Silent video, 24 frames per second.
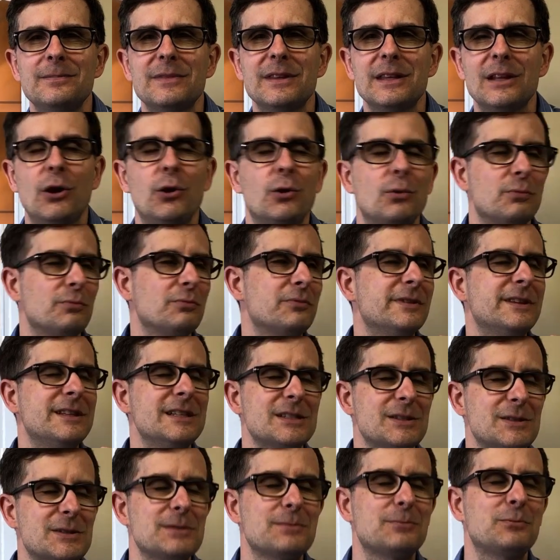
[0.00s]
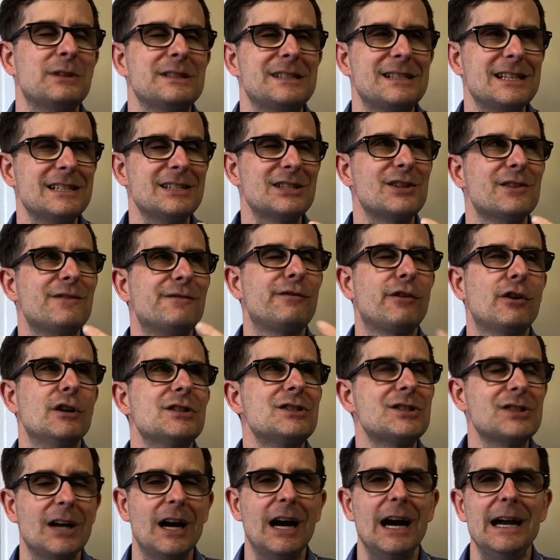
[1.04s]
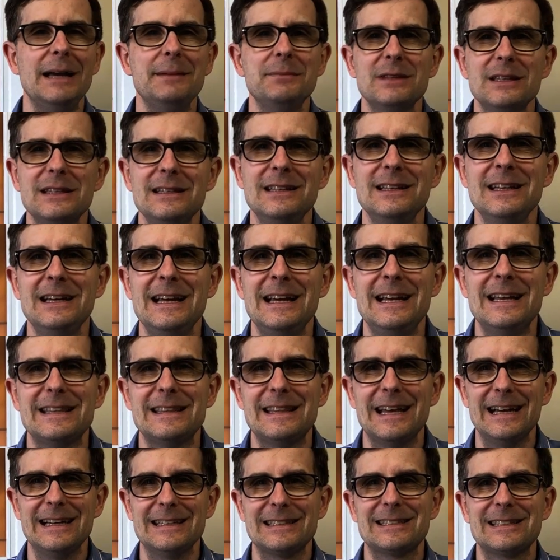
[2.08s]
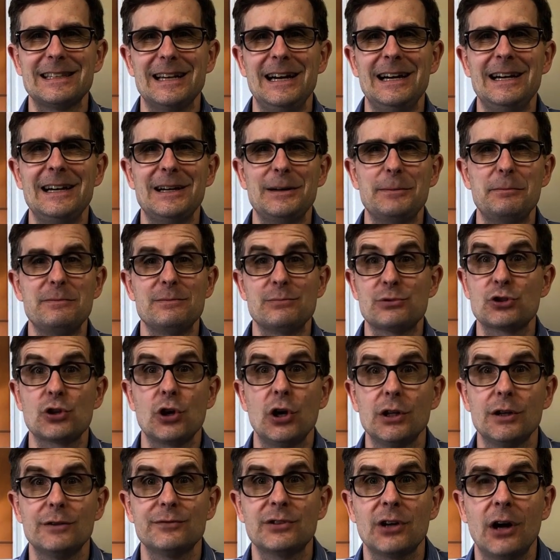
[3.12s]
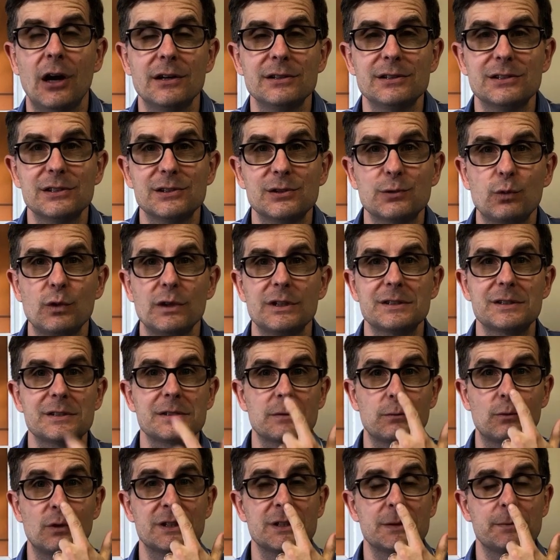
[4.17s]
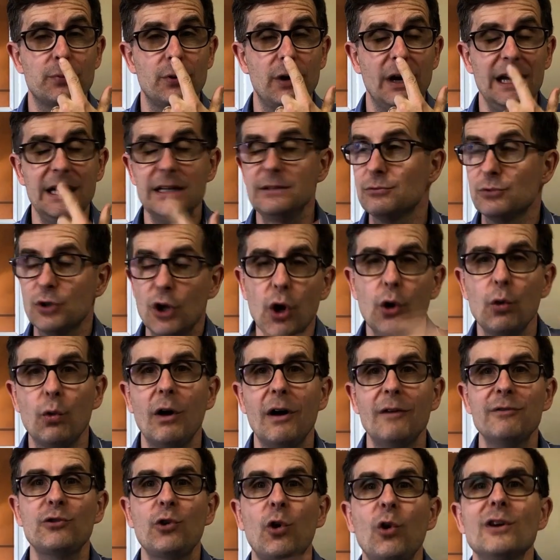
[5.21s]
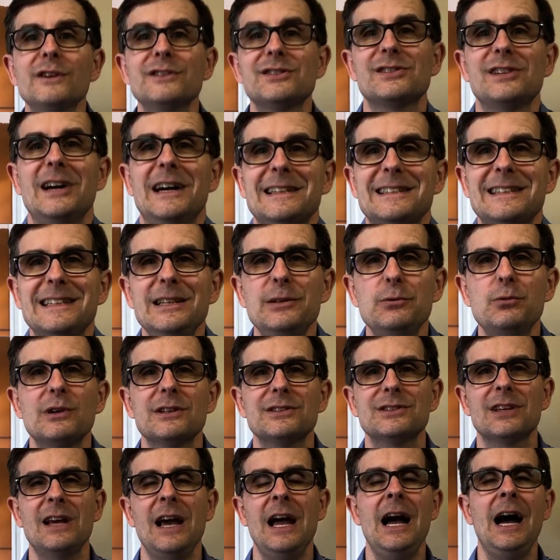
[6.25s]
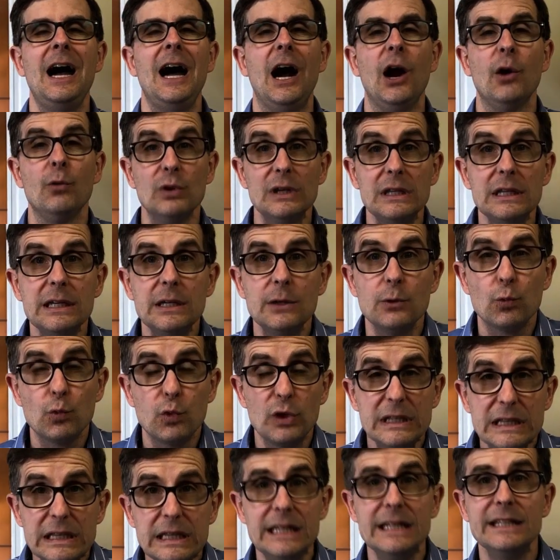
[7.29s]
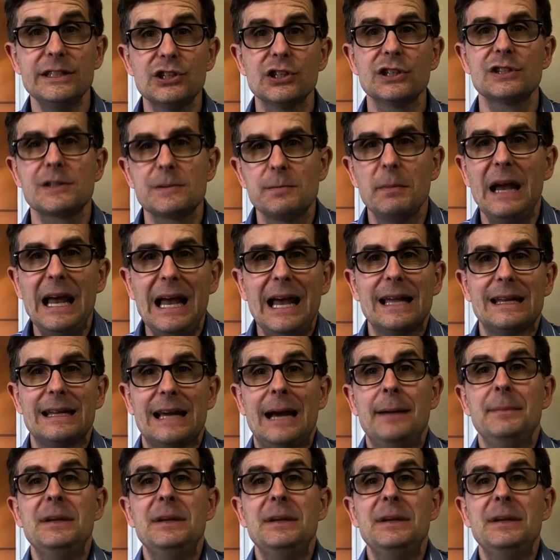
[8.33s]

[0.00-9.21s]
Now, was this the first time that Saul of Tarsus was praying? No, of course not. He was a really religious man. I